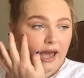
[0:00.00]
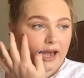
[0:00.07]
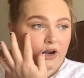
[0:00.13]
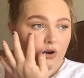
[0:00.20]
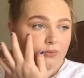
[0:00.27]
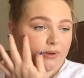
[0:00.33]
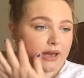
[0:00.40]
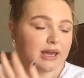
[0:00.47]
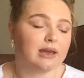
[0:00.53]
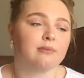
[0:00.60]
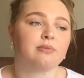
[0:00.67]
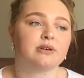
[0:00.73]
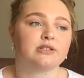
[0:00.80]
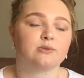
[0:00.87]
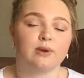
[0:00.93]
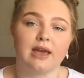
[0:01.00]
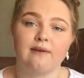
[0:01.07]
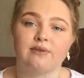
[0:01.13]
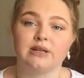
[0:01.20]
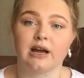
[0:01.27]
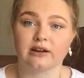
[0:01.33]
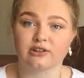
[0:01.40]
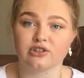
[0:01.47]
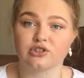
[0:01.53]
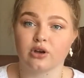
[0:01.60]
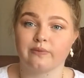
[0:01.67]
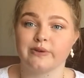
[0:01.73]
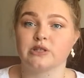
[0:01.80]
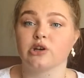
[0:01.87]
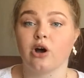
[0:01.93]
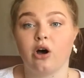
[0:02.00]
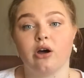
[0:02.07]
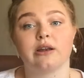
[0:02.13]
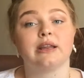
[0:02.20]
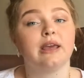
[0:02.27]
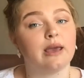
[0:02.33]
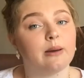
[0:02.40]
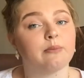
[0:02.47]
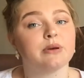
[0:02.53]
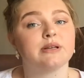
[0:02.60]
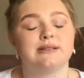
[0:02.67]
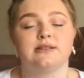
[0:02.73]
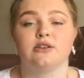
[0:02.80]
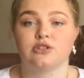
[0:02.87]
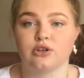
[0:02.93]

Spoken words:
I know my campus, we have a doctor's office on campus,